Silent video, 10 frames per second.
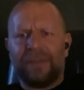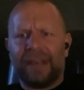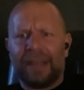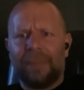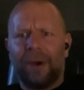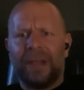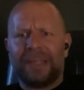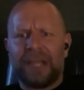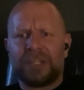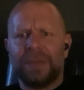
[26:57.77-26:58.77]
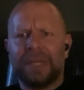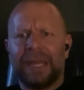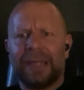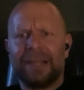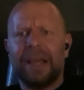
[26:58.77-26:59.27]
really important attachment
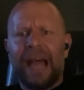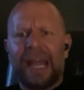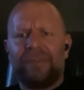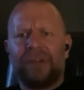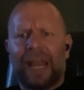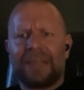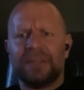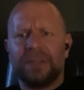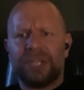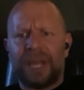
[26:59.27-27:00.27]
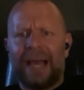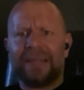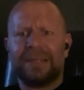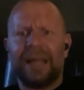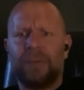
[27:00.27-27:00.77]
years, and every lesson that she
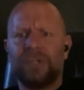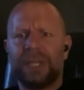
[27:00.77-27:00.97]
has and how she